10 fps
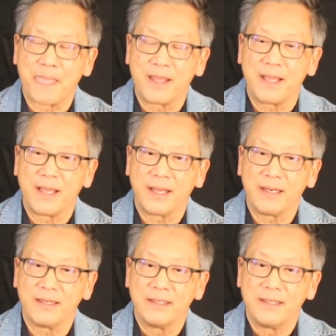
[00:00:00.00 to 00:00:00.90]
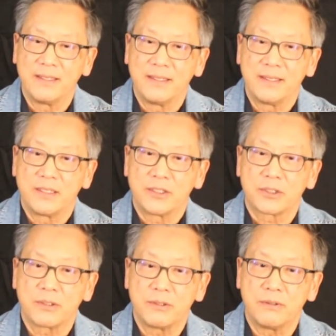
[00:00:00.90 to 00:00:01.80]
And
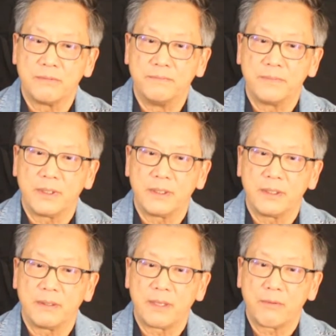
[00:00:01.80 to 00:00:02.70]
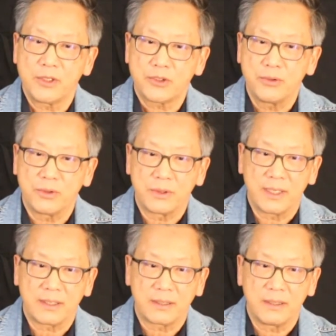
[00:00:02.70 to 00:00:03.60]
so I went to school
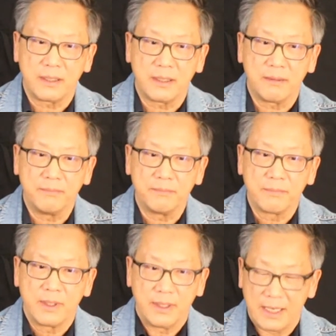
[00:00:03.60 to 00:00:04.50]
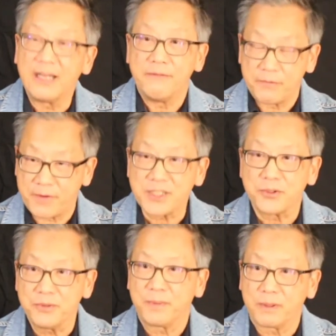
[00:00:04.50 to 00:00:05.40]
I live in
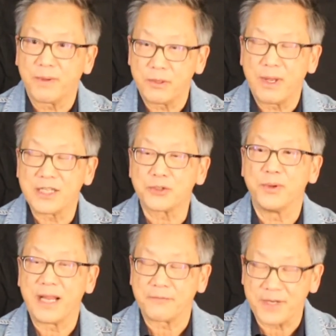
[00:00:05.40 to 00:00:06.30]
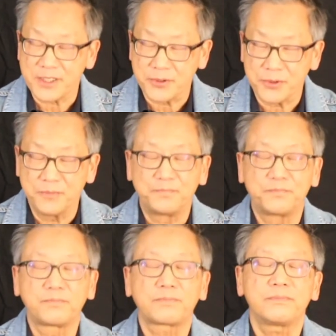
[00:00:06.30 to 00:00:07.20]
Fresno, went to high school in Fresno,
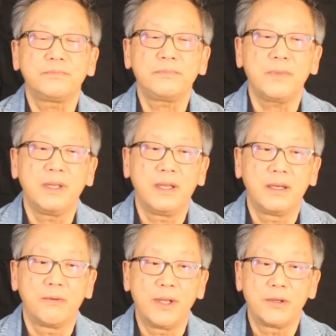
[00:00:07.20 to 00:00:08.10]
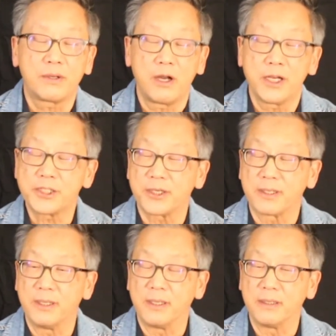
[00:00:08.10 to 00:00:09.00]
went to college at
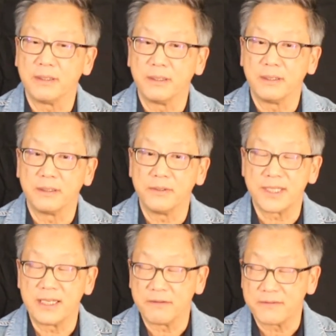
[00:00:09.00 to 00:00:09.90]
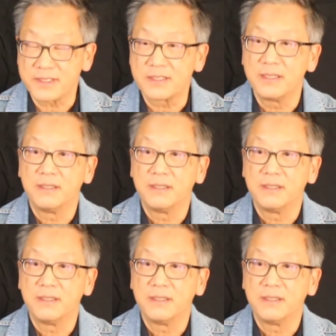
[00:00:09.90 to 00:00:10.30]
UC Davis,